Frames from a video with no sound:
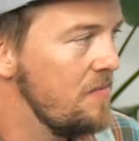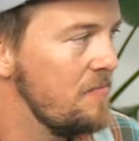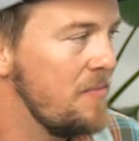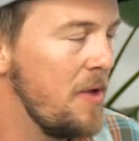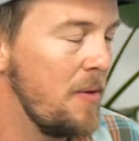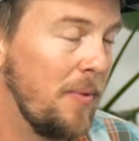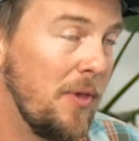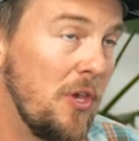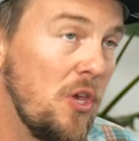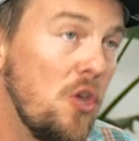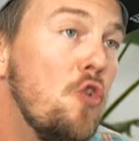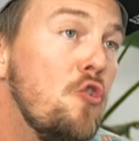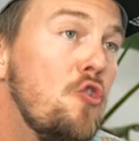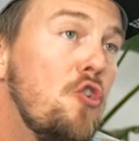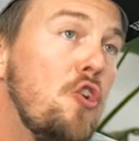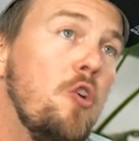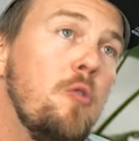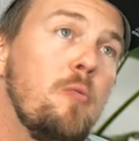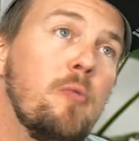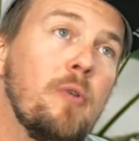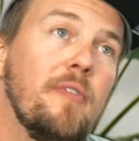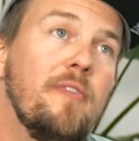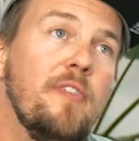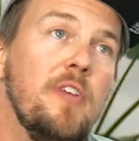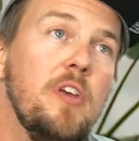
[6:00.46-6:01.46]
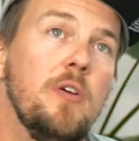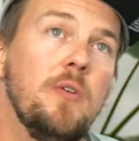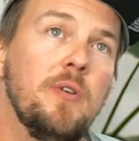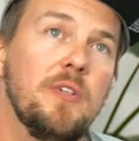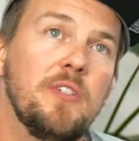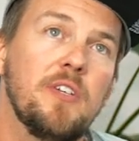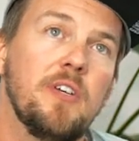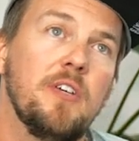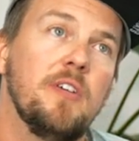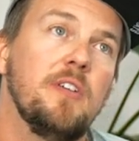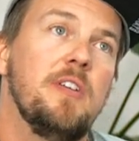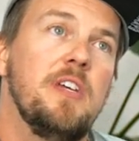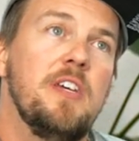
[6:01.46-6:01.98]
maybe YouTube review
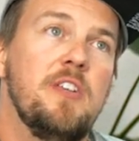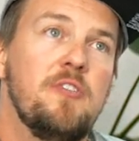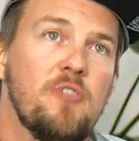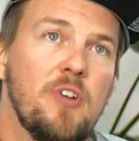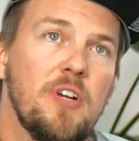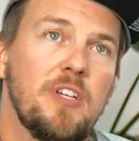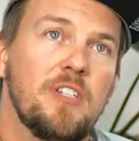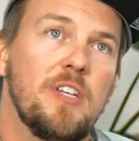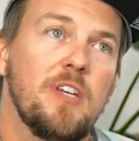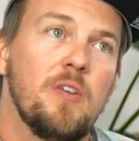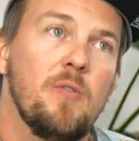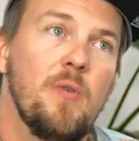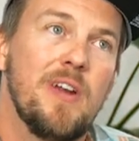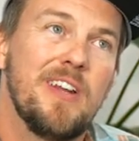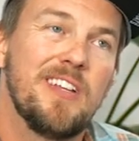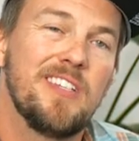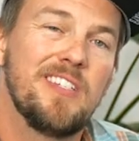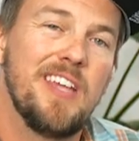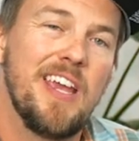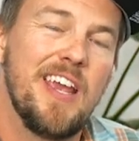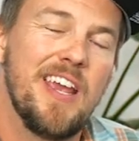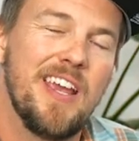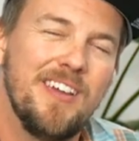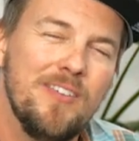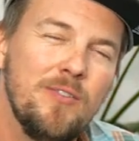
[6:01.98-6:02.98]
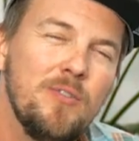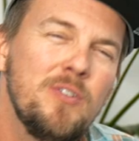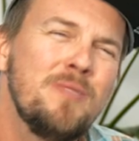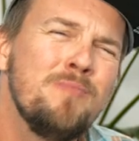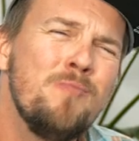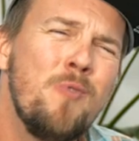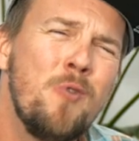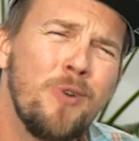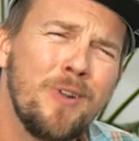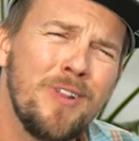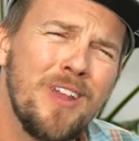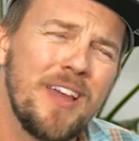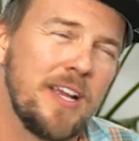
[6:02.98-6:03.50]
is an interesting way to say it. It was
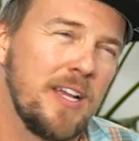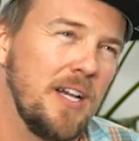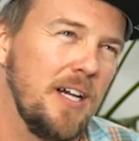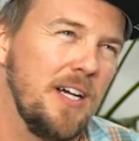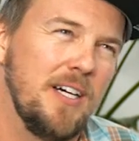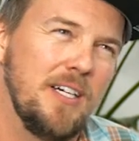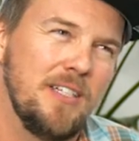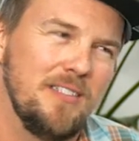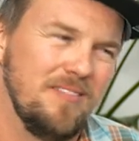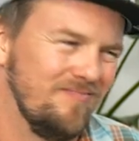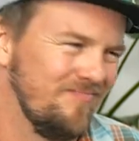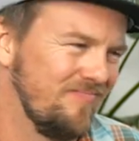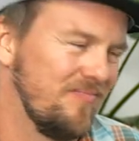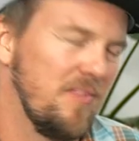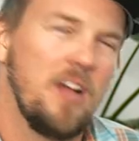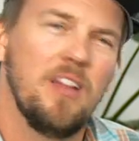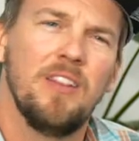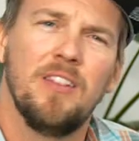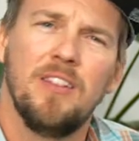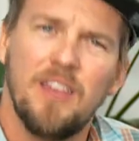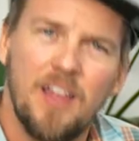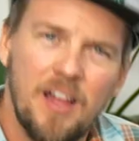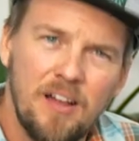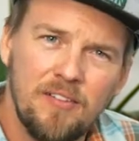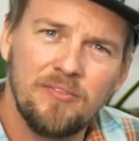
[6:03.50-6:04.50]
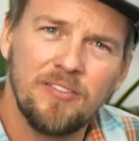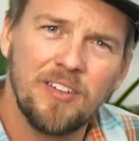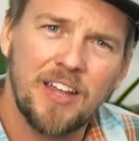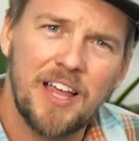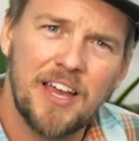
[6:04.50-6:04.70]
more like a love